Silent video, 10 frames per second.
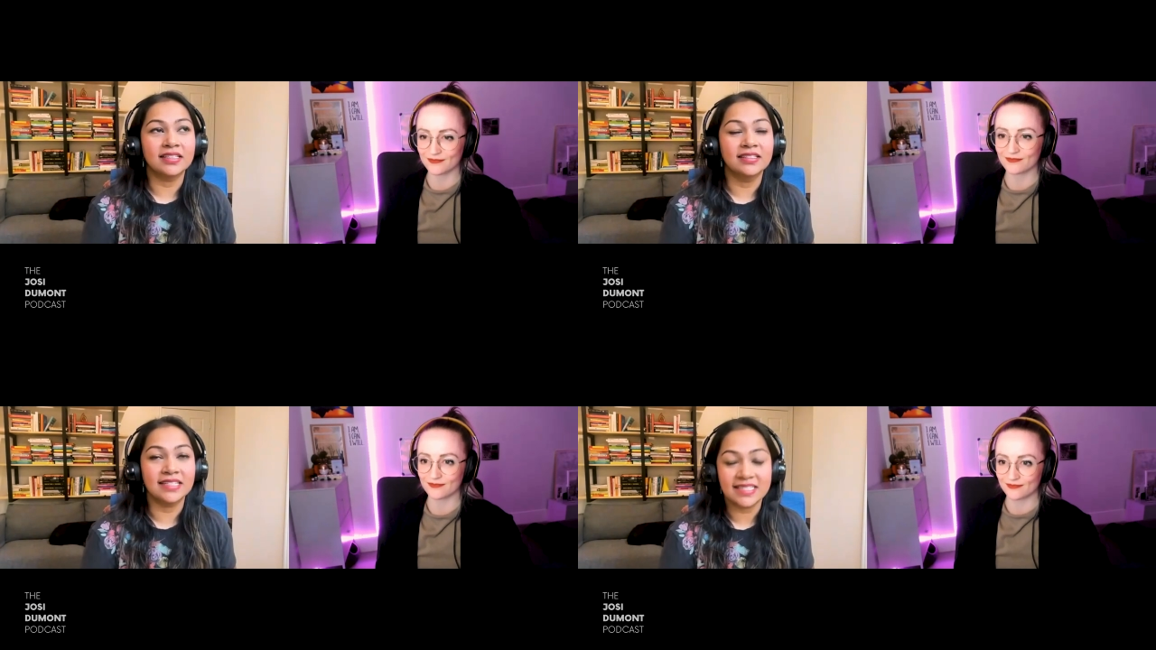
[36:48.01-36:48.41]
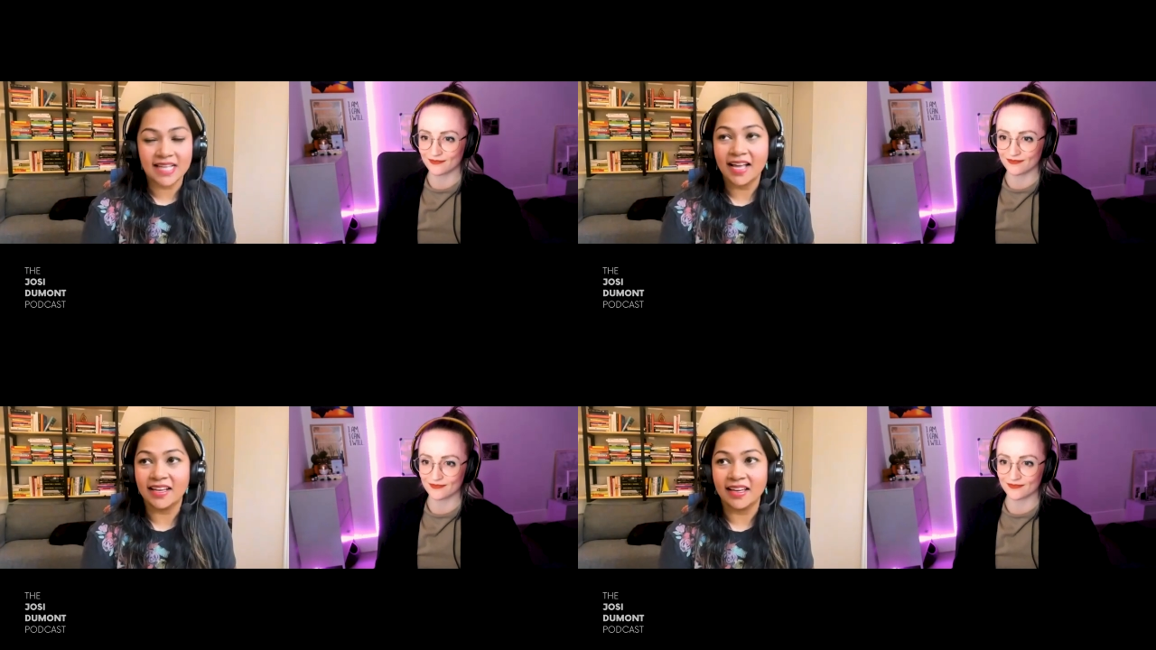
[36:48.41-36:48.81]

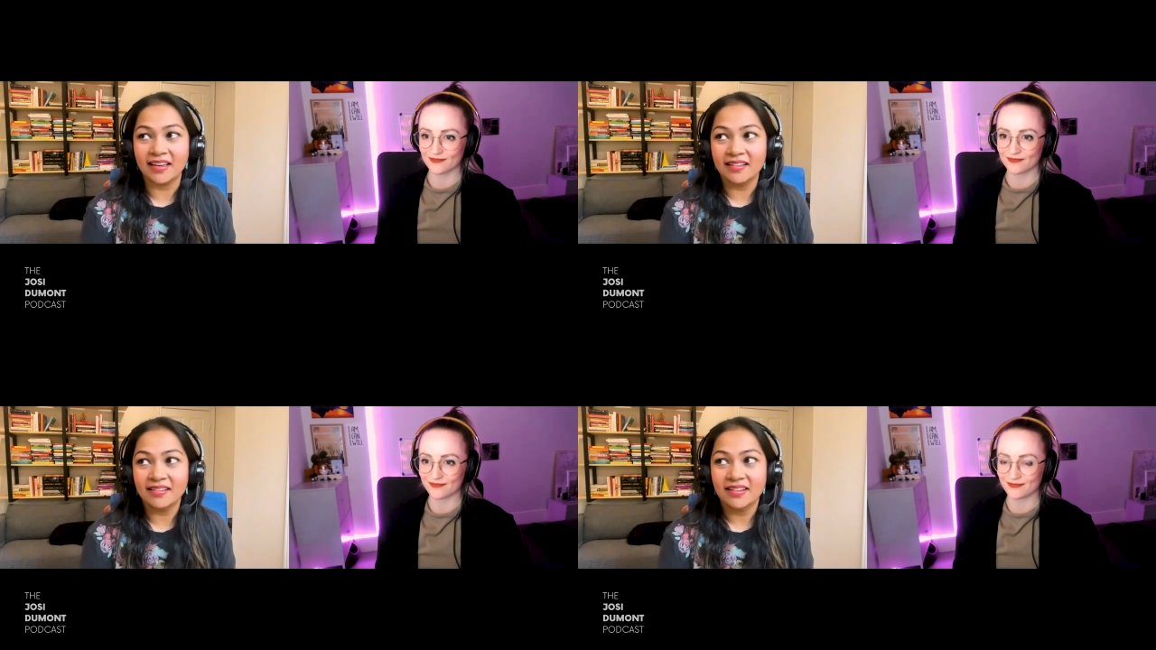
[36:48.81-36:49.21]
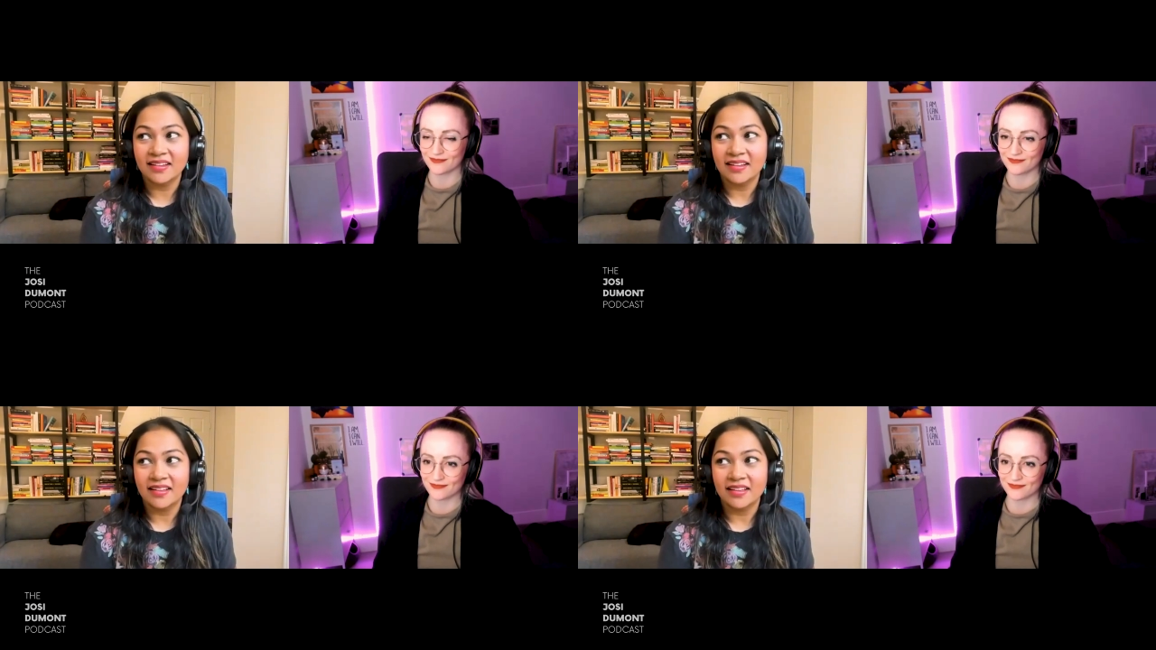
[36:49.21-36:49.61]
Speaker 1: deciding
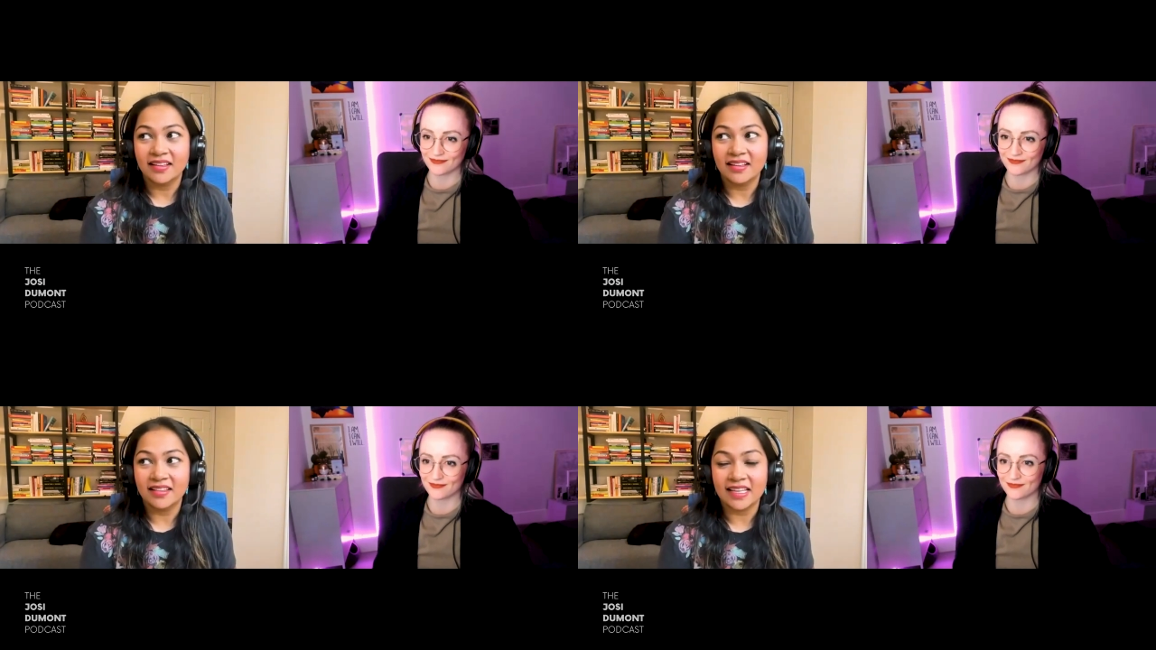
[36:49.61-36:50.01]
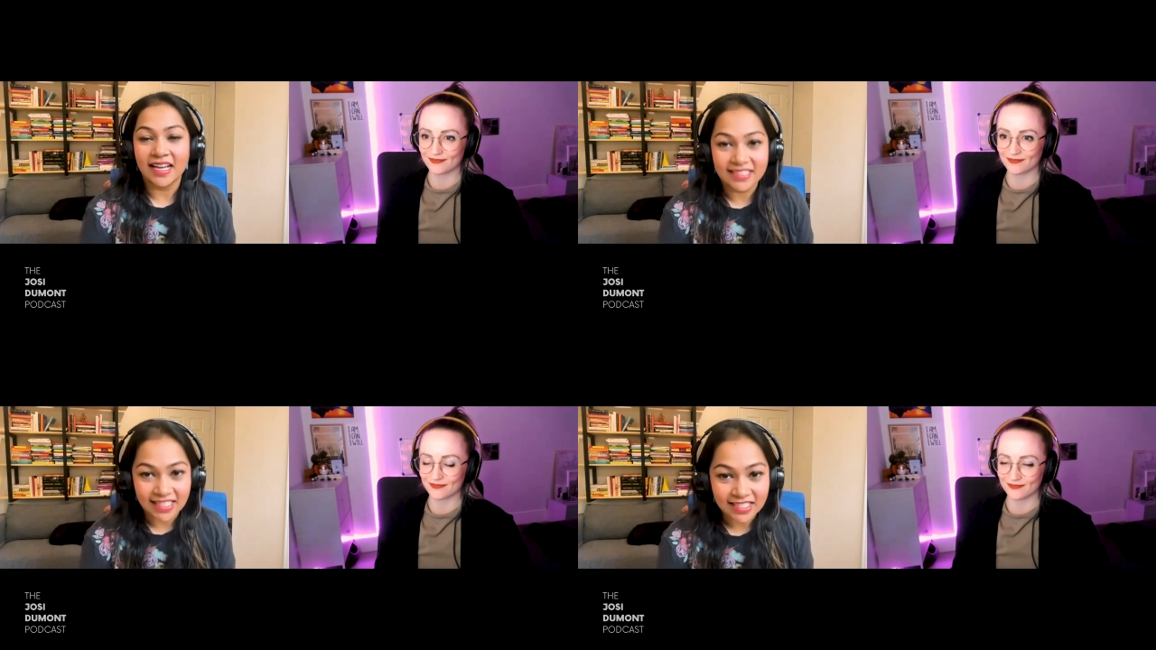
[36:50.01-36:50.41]
the
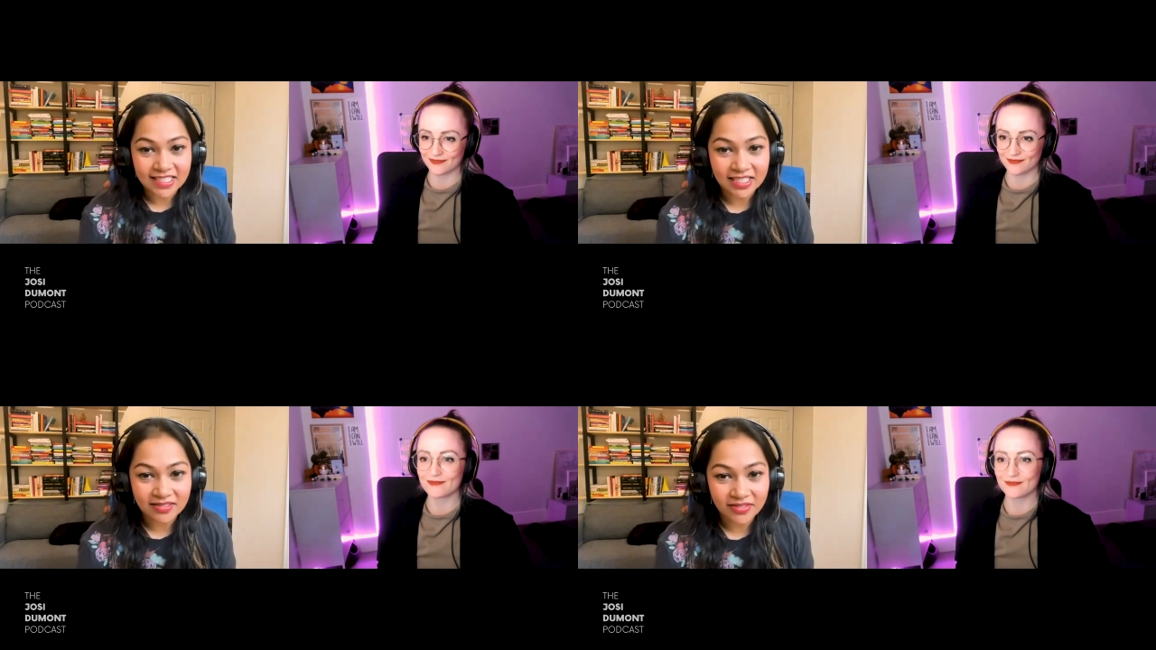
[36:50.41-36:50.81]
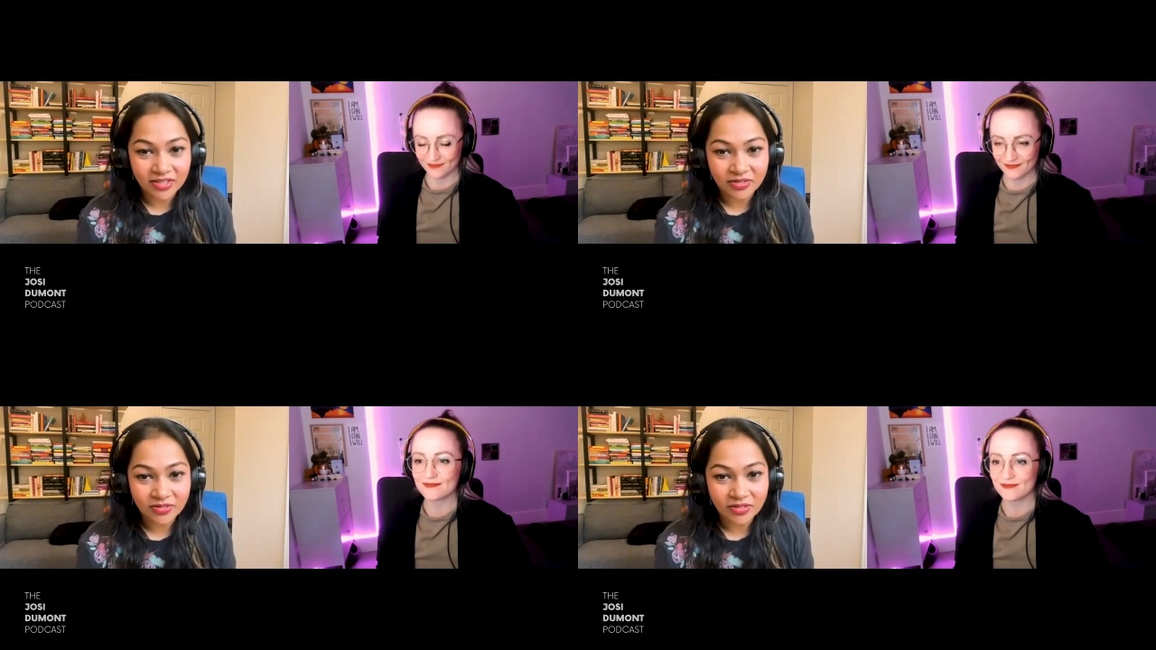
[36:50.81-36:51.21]
identity of
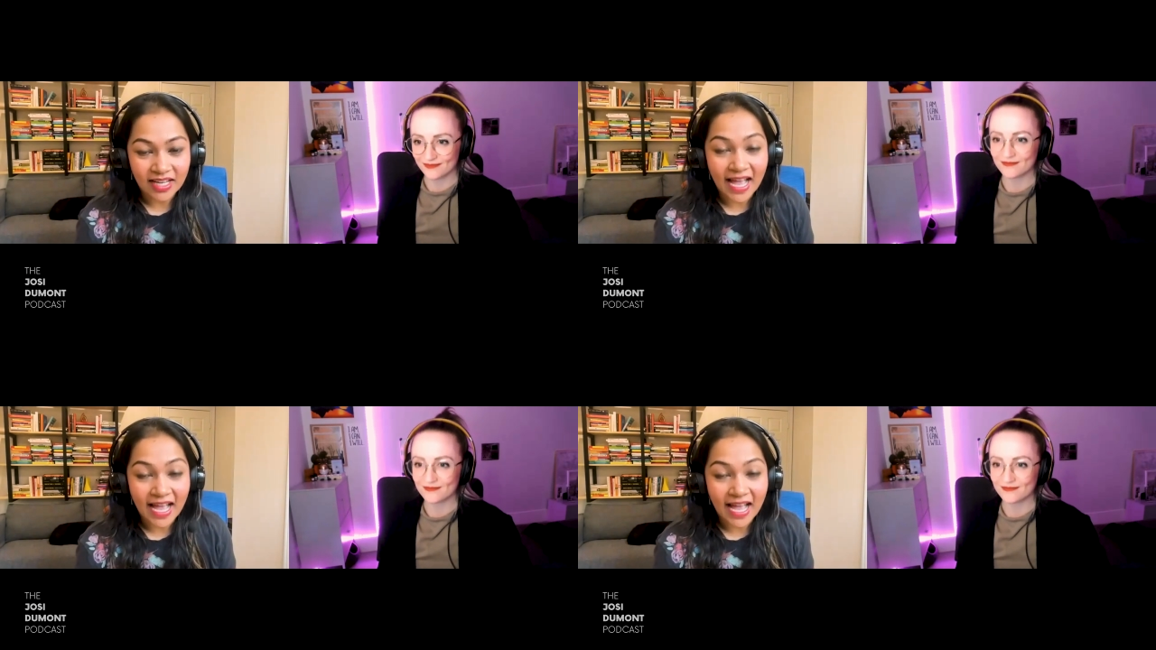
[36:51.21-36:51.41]
you